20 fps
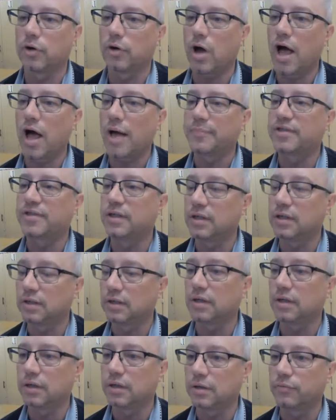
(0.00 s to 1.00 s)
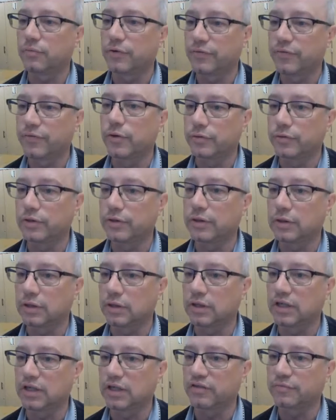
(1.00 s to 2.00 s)
obstinate and refusing to
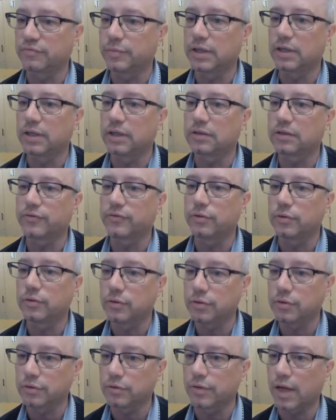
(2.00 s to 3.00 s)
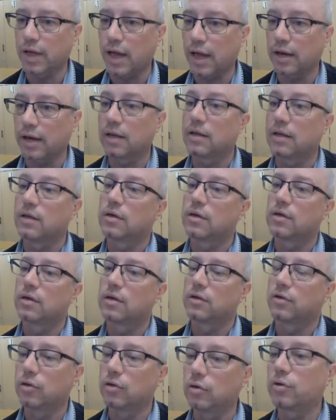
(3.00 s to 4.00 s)
leave, because if you do that,
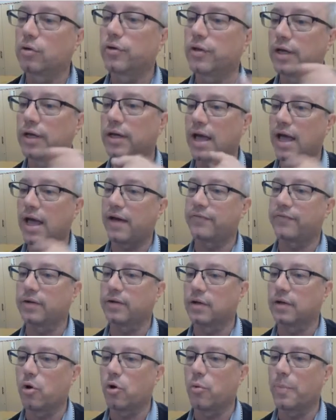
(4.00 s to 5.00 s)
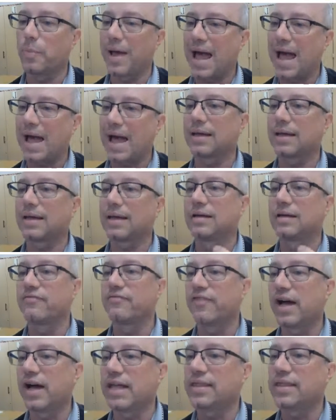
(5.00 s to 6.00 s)
you'll then have to go back and
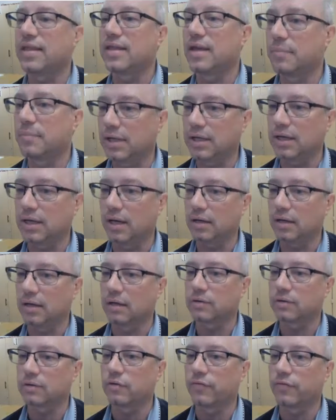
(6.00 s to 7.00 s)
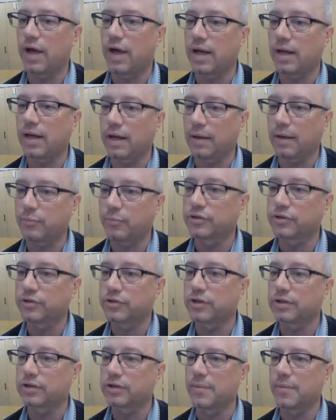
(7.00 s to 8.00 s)
invite them again. So if I push
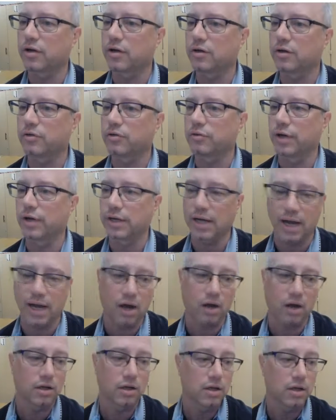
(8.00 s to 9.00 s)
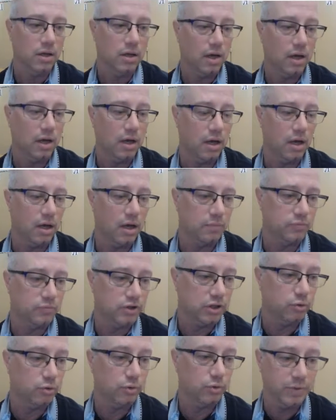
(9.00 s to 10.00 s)
this, I'm not going to do it right now,
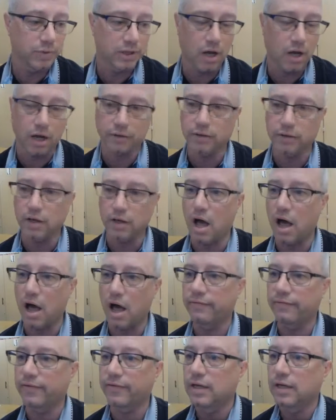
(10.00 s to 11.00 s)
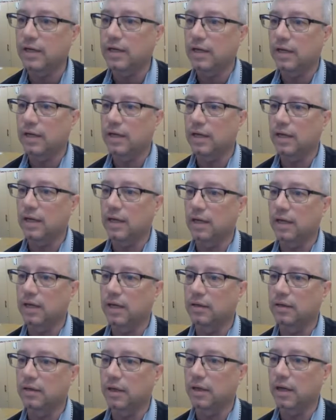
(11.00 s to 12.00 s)
she would be knocked off,
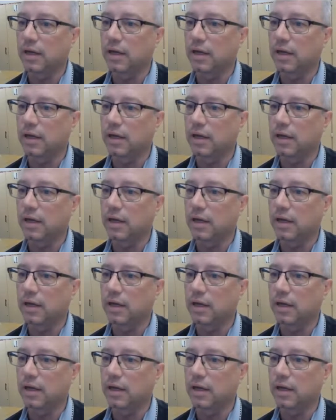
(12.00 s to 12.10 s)
and